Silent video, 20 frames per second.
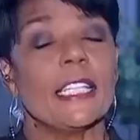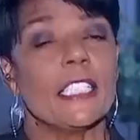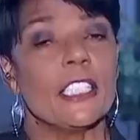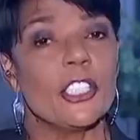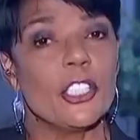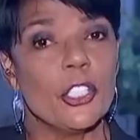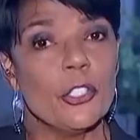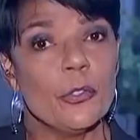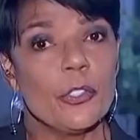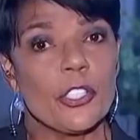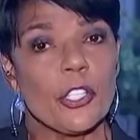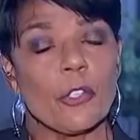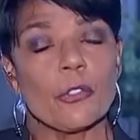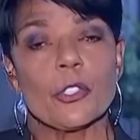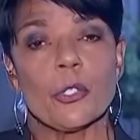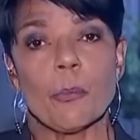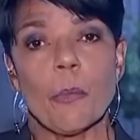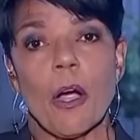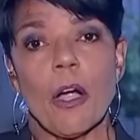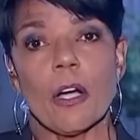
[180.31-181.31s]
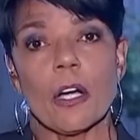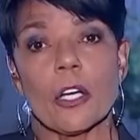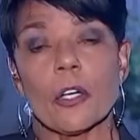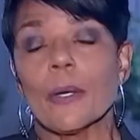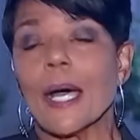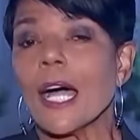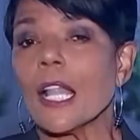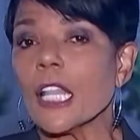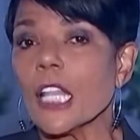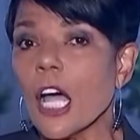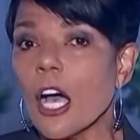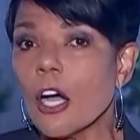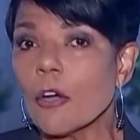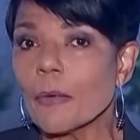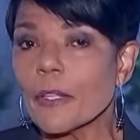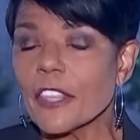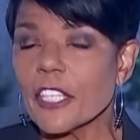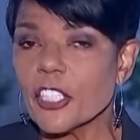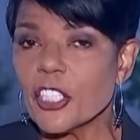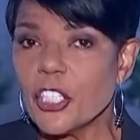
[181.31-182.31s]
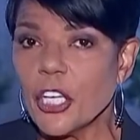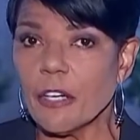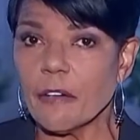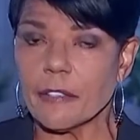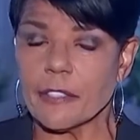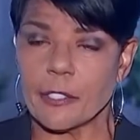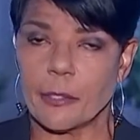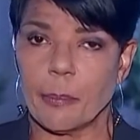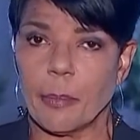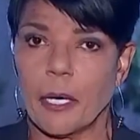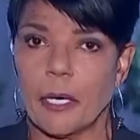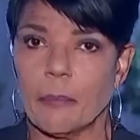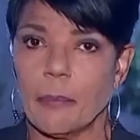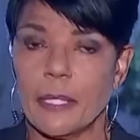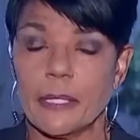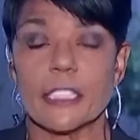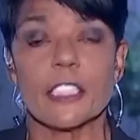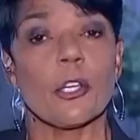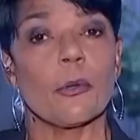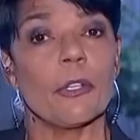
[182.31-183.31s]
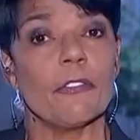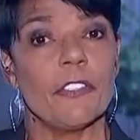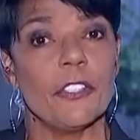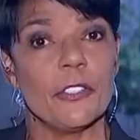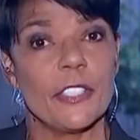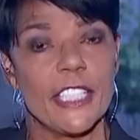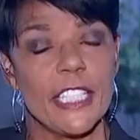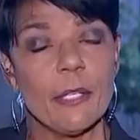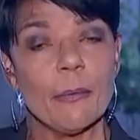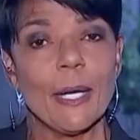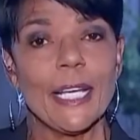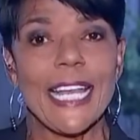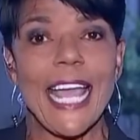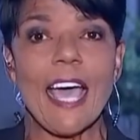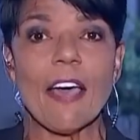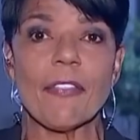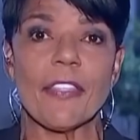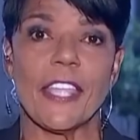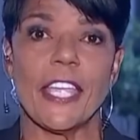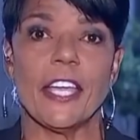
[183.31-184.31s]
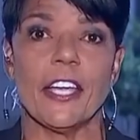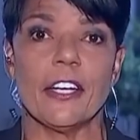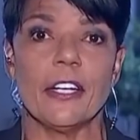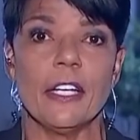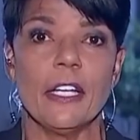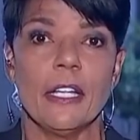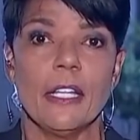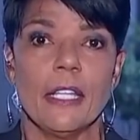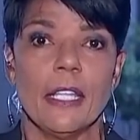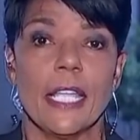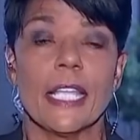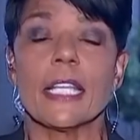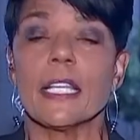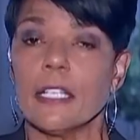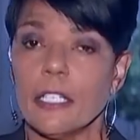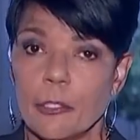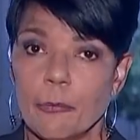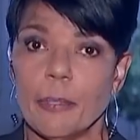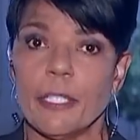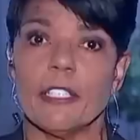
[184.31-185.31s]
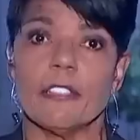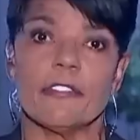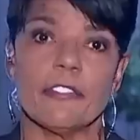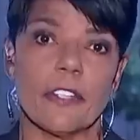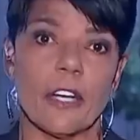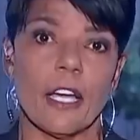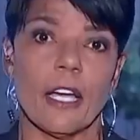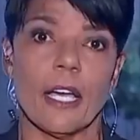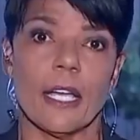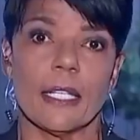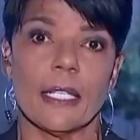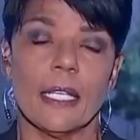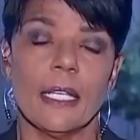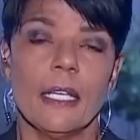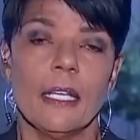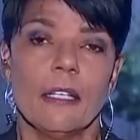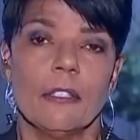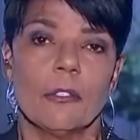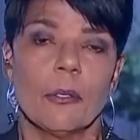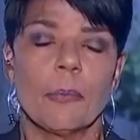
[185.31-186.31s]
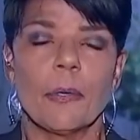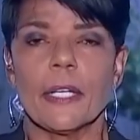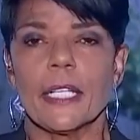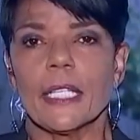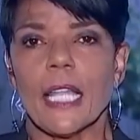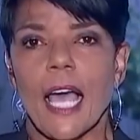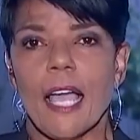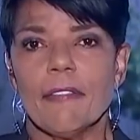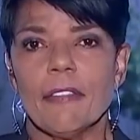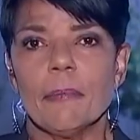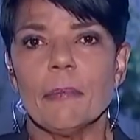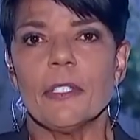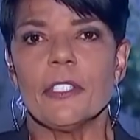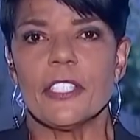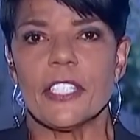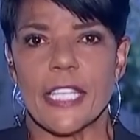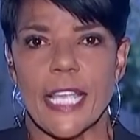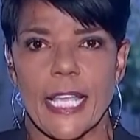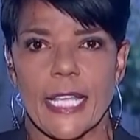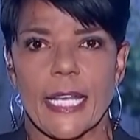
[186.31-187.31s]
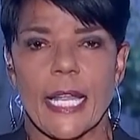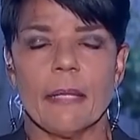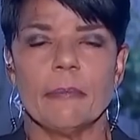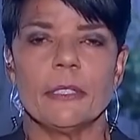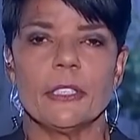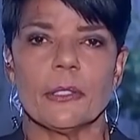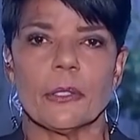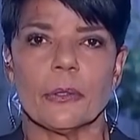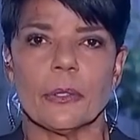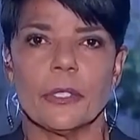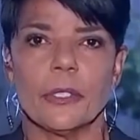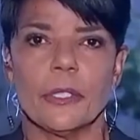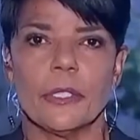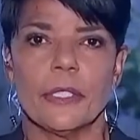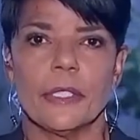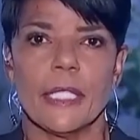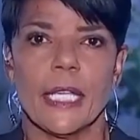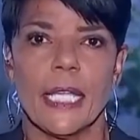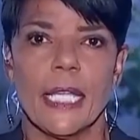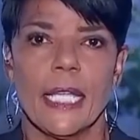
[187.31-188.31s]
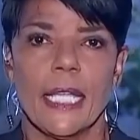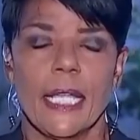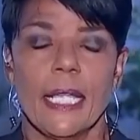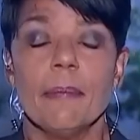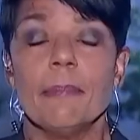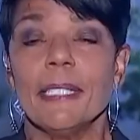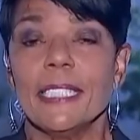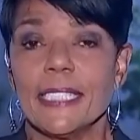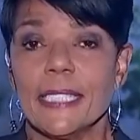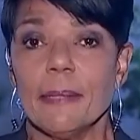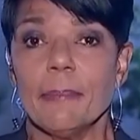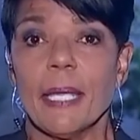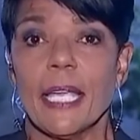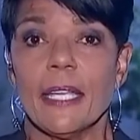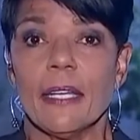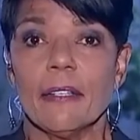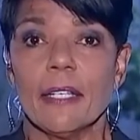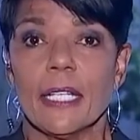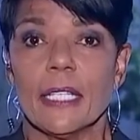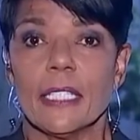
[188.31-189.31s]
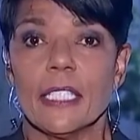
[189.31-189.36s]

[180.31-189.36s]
to do so tomorrow along with the Sheriff's Department. So if you see one out there, it could be a fraud. Reporting live in Merced, I'm Cheryl Hurd, NBC Bay Area